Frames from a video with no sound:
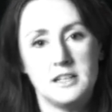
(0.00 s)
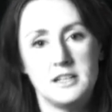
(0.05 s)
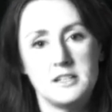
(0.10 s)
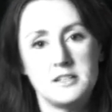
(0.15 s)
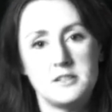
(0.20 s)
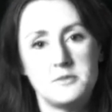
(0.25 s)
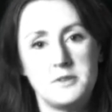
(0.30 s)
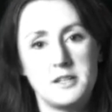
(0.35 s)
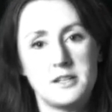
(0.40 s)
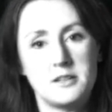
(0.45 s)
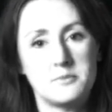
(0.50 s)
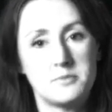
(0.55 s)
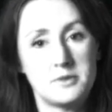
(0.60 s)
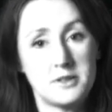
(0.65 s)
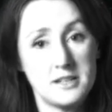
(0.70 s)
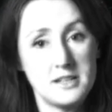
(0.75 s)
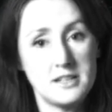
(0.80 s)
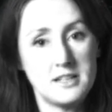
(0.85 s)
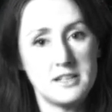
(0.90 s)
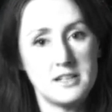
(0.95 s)
to be
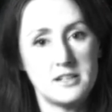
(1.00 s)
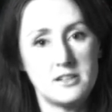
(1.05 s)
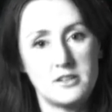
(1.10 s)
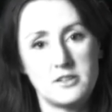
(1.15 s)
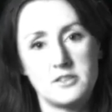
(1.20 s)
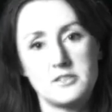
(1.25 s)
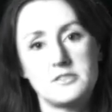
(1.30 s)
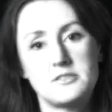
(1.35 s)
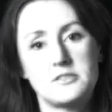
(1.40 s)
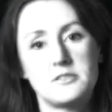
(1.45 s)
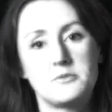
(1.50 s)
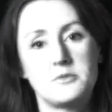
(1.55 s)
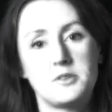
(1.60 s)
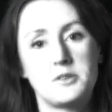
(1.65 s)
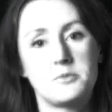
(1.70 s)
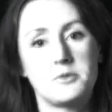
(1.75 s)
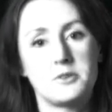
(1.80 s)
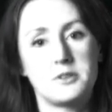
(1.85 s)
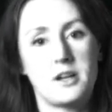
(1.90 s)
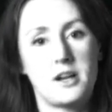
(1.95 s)
completely at odds
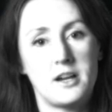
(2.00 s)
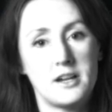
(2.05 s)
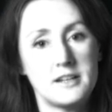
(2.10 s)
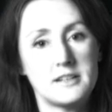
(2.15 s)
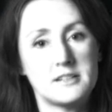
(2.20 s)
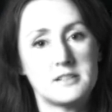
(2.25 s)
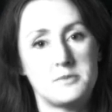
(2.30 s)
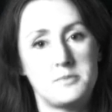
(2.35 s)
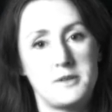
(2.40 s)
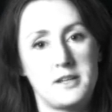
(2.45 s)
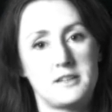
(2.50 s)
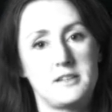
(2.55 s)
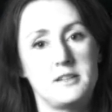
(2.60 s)
with what I expect